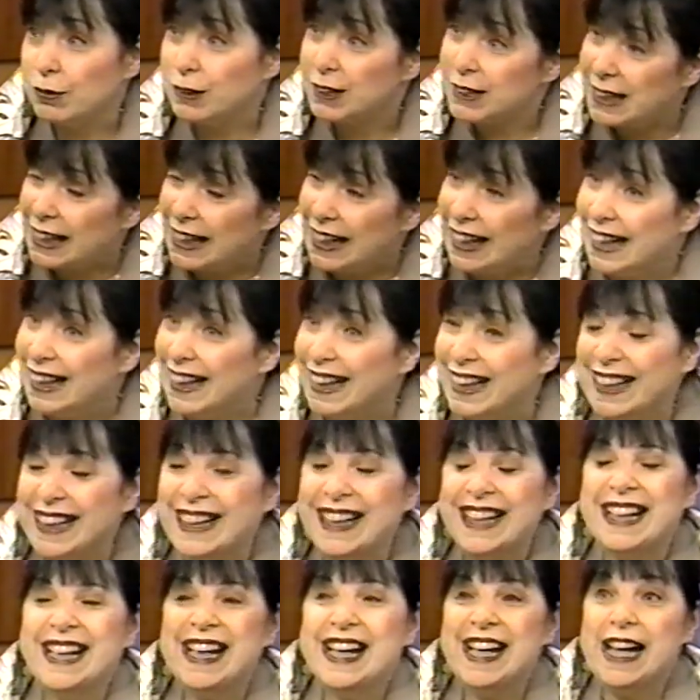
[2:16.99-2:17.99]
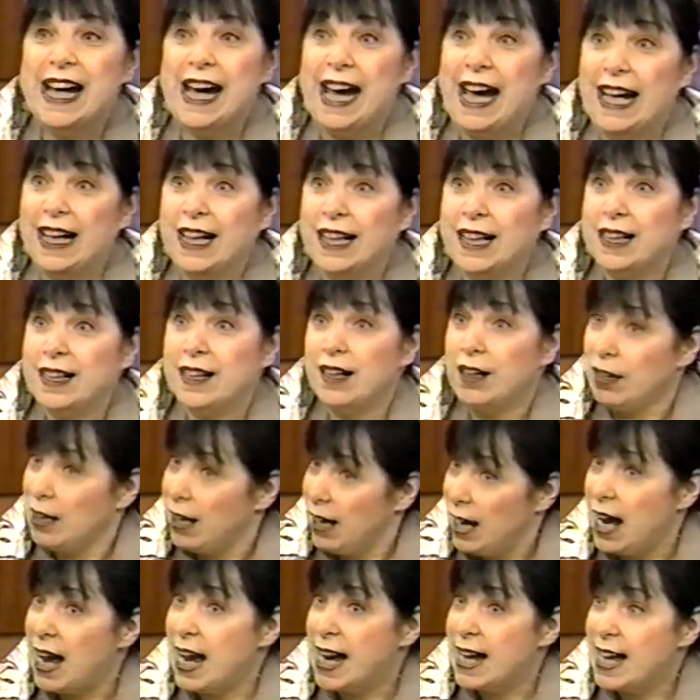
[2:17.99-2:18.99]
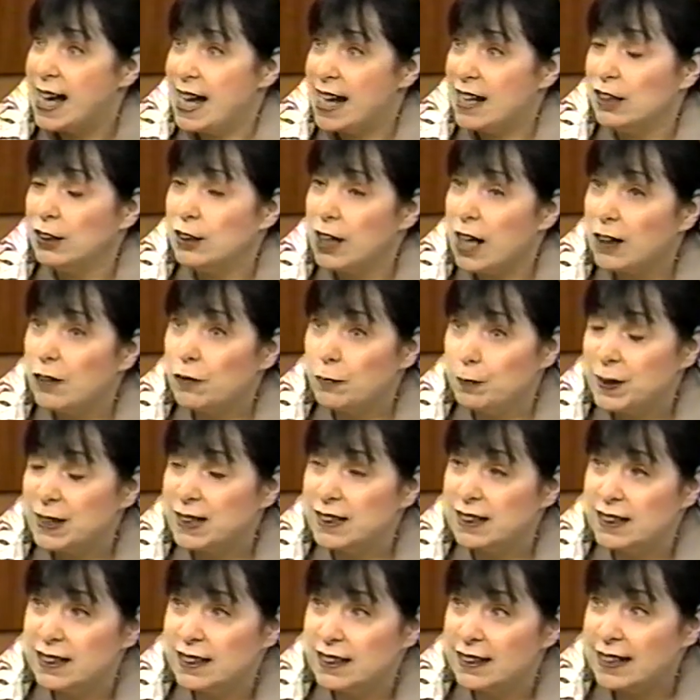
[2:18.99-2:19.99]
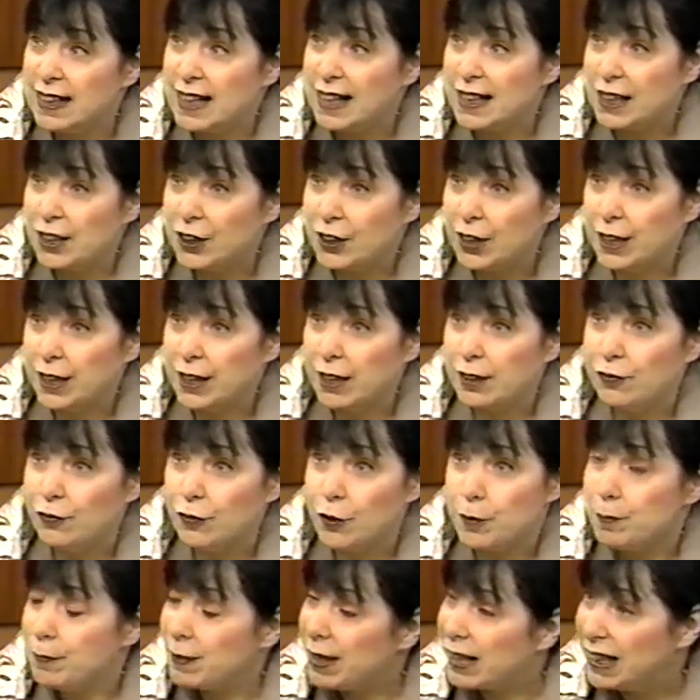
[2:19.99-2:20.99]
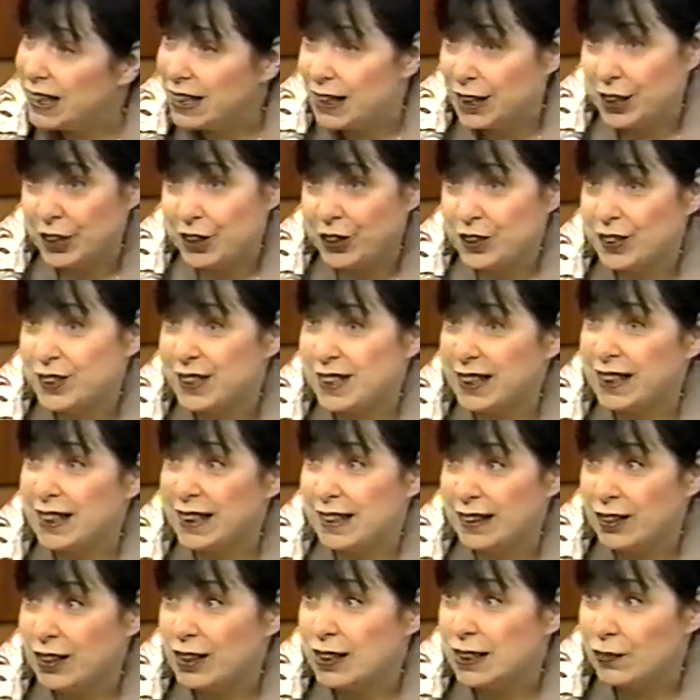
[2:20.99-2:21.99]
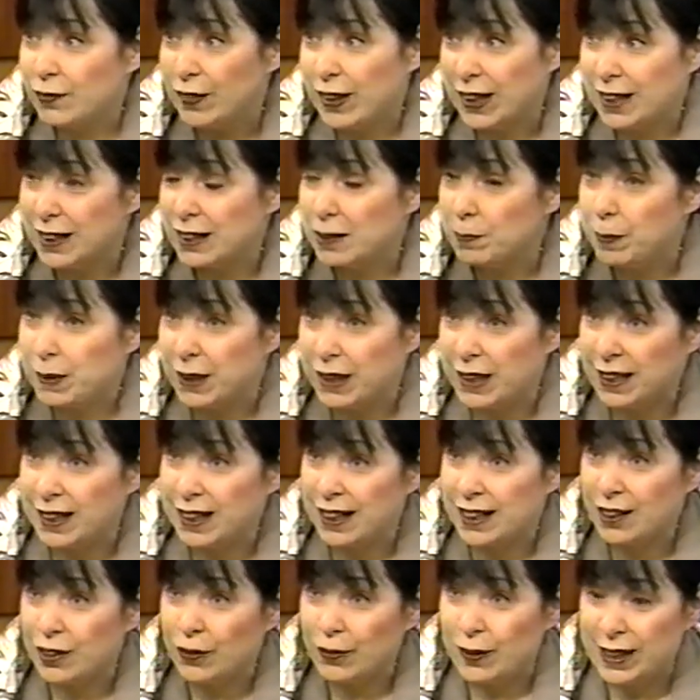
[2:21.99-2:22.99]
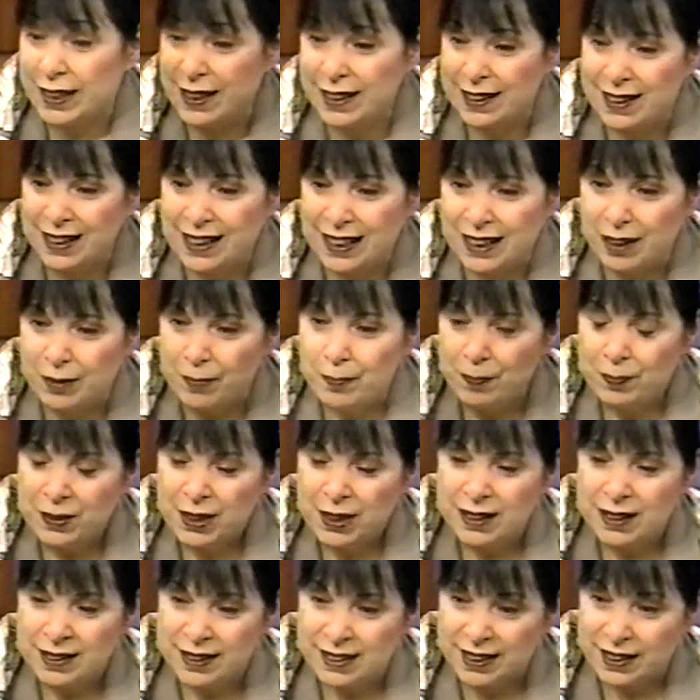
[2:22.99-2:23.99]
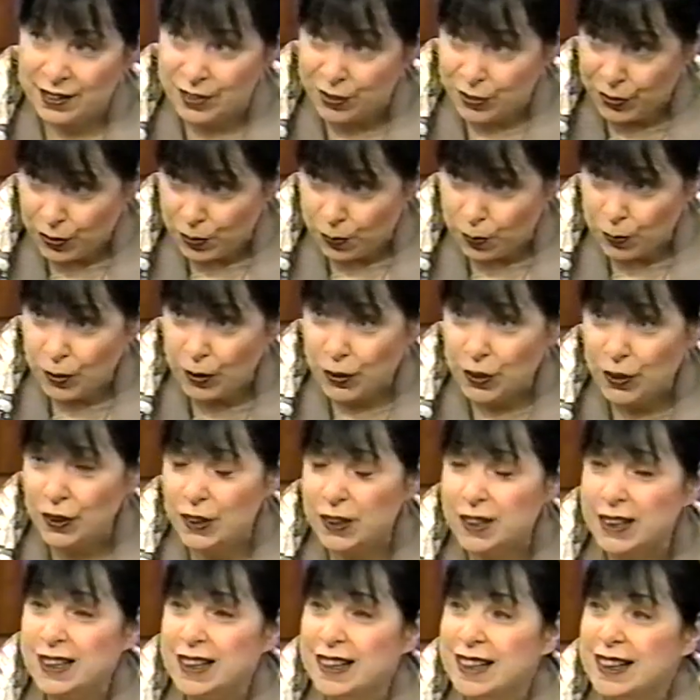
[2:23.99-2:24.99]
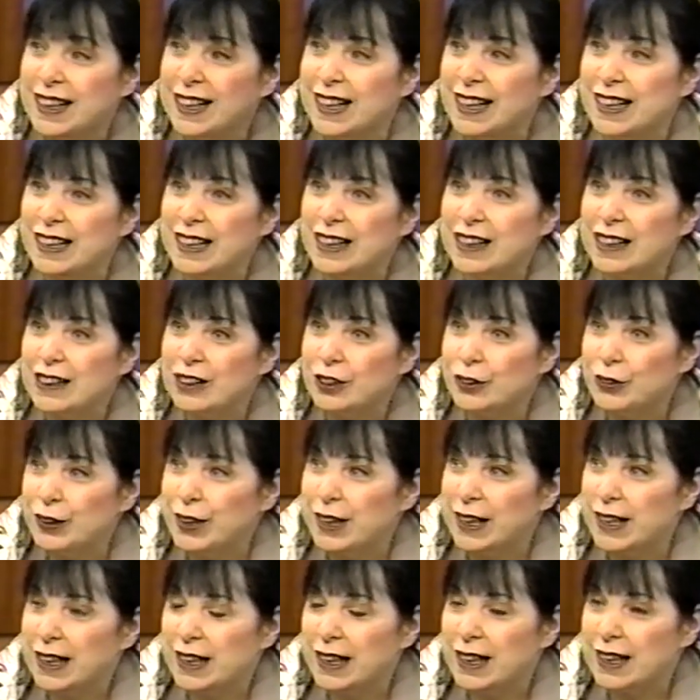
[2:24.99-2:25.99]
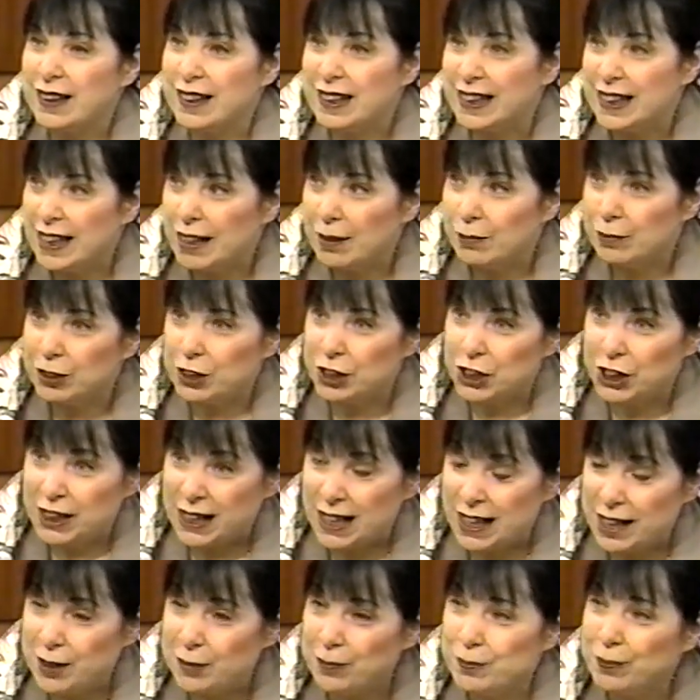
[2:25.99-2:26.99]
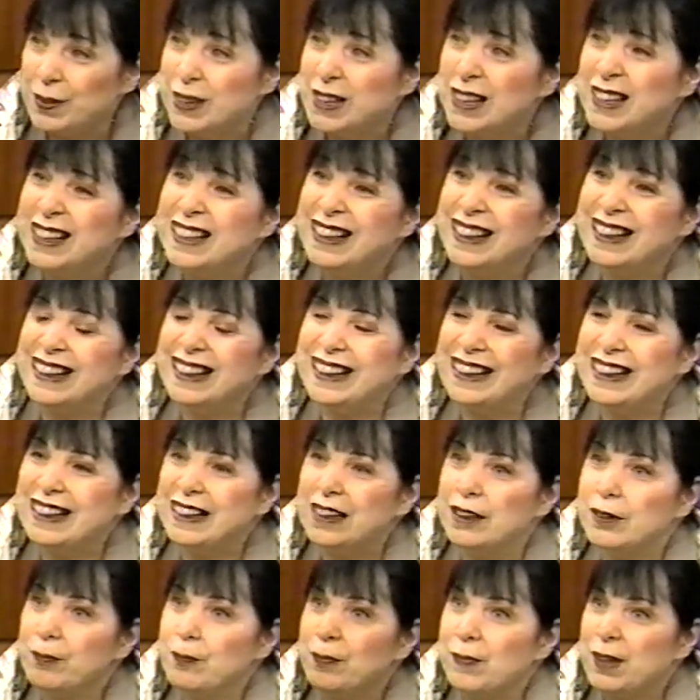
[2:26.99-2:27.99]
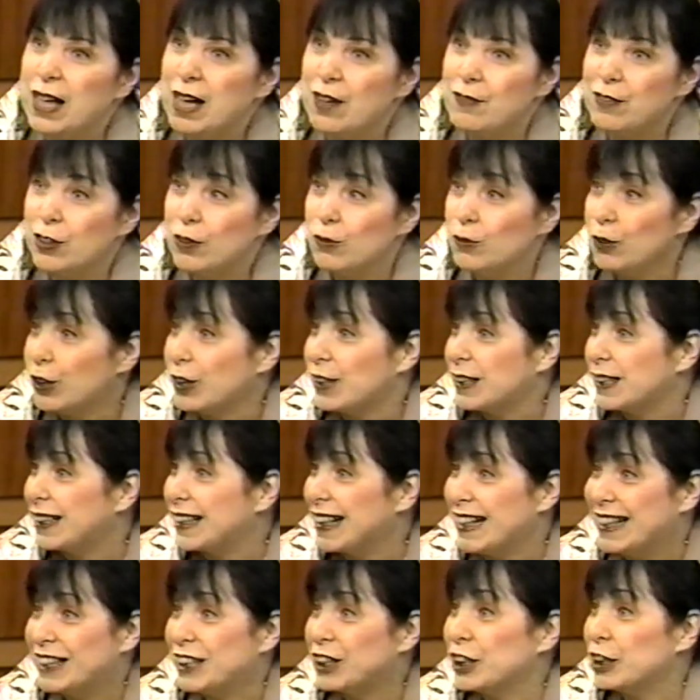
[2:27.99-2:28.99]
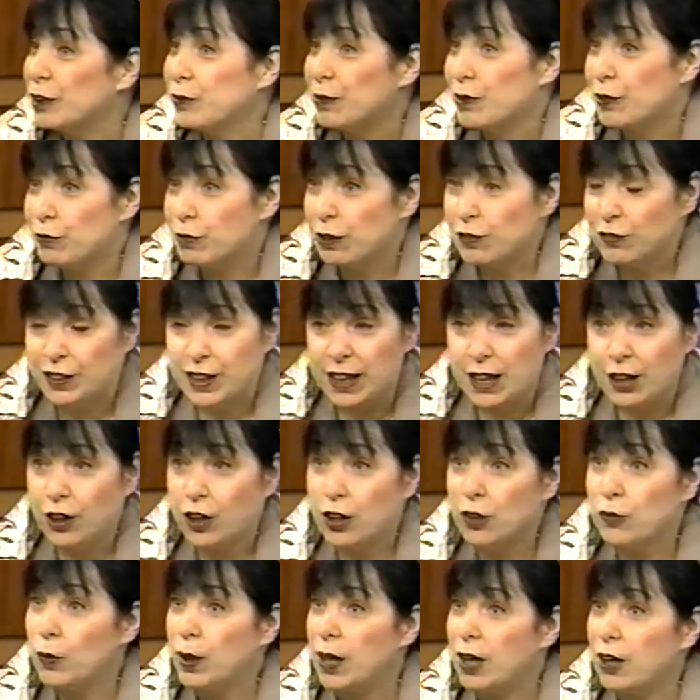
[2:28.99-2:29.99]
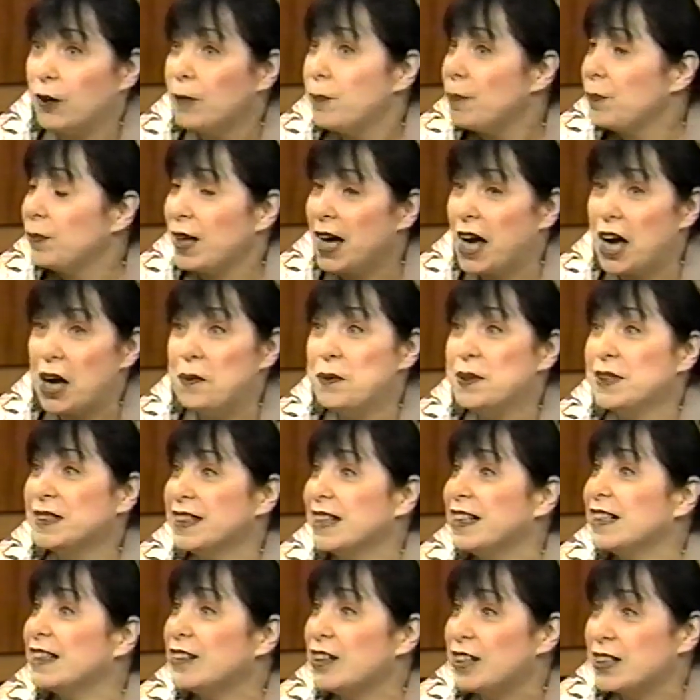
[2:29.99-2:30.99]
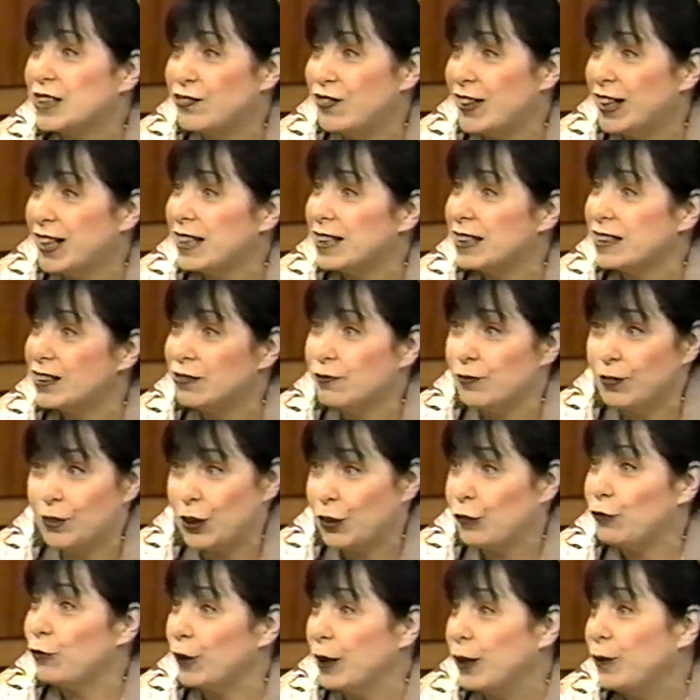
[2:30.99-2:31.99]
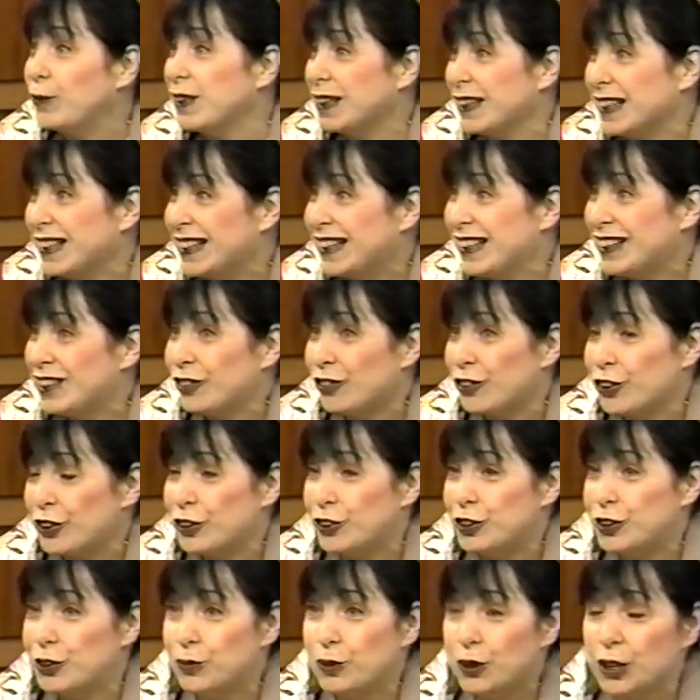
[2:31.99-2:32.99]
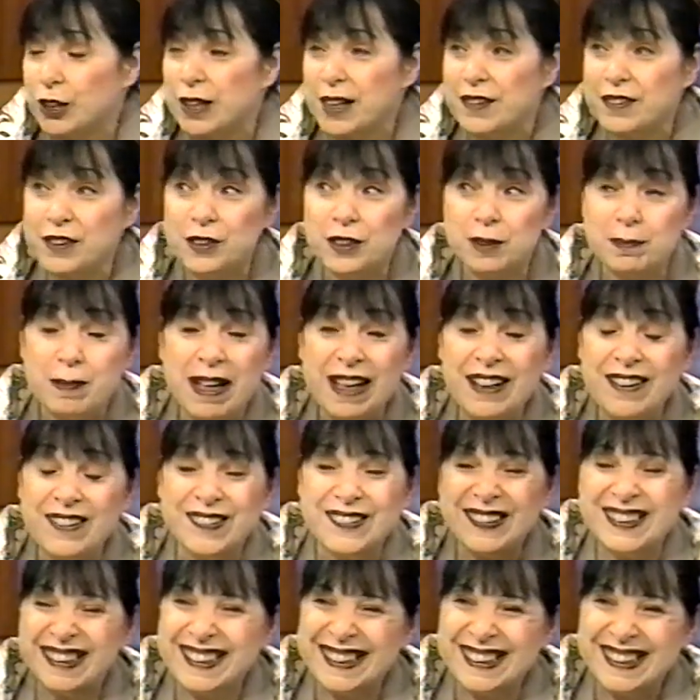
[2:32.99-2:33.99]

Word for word: retain it, and I had a lot of business in that area for many years in Las Vegas, beginning with uh, Caesar's World and including the MGM, um, having worked occasionally with Riviera, where I was in Las Vegas very frequently in order right. to work on those matters.